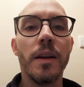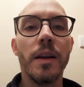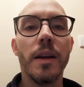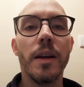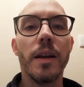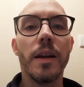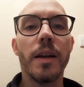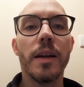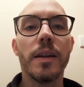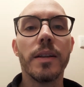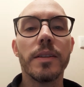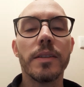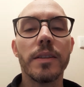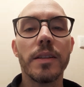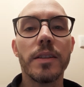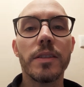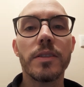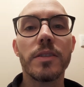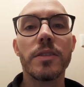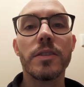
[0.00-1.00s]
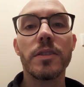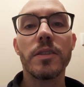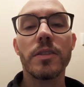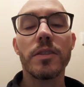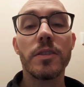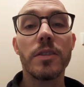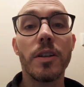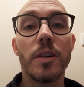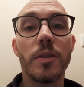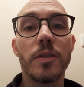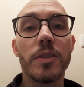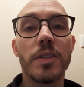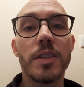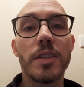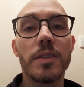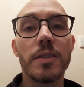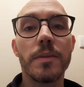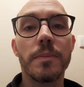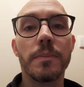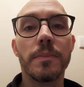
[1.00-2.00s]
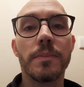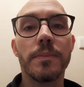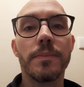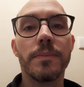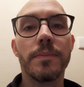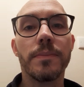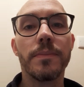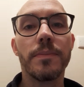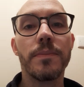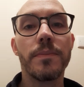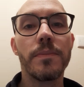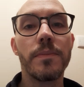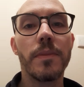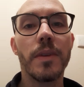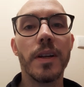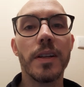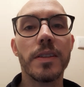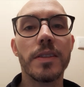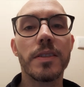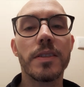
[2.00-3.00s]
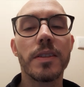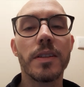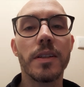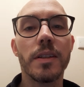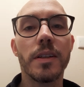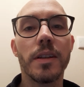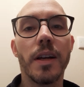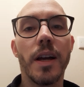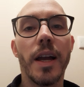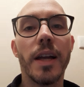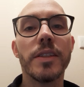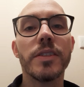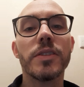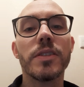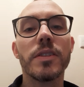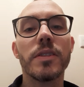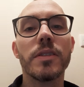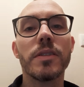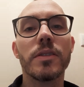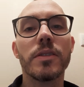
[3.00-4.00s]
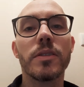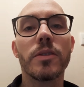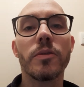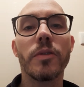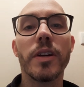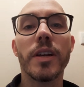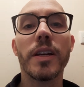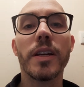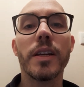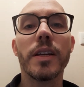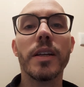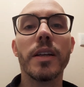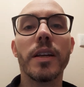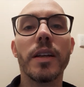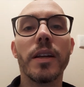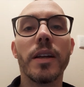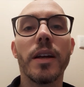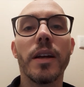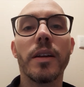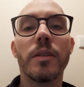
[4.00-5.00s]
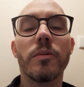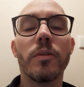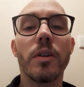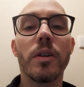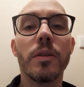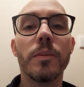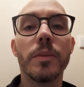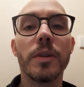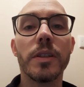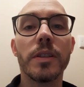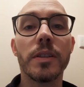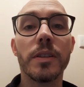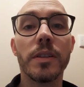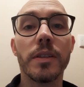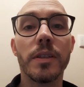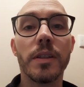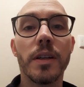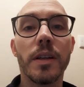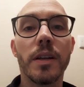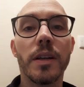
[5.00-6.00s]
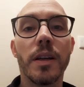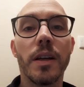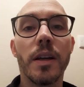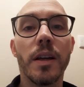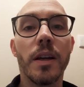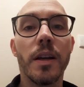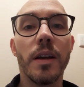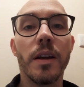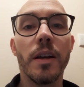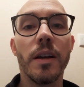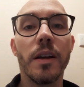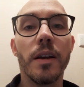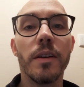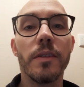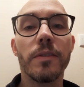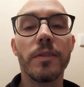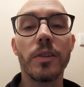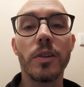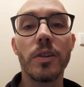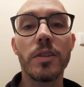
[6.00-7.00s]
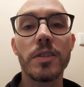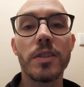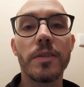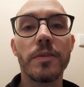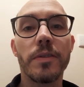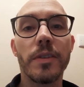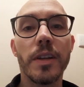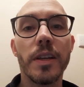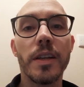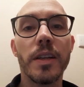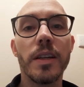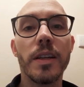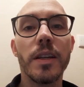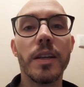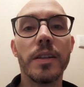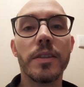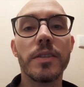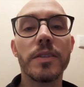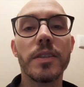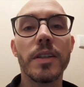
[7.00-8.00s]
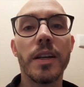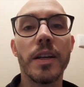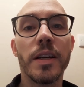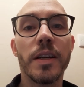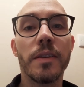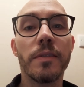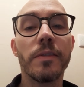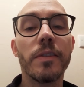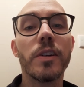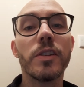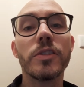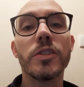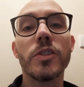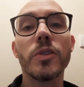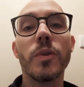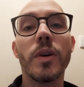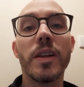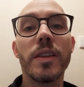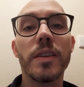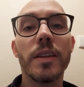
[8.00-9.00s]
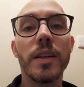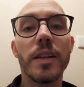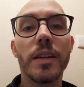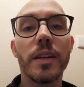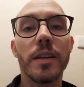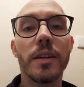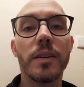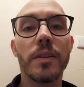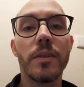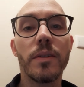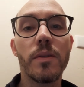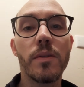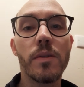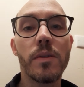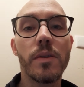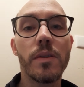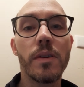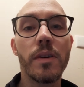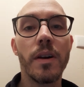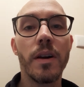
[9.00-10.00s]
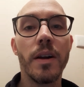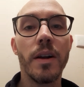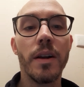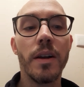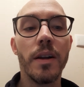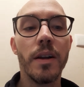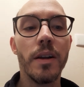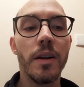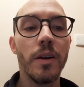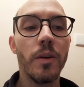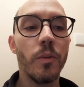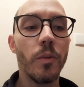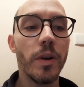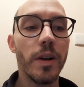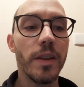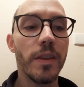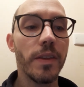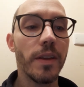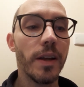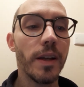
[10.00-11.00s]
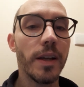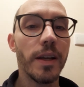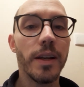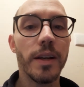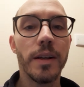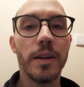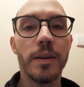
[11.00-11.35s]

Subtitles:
And it's Stoicism. It's an ancient Greek and Roman philosophy. It's a virtue ethic where they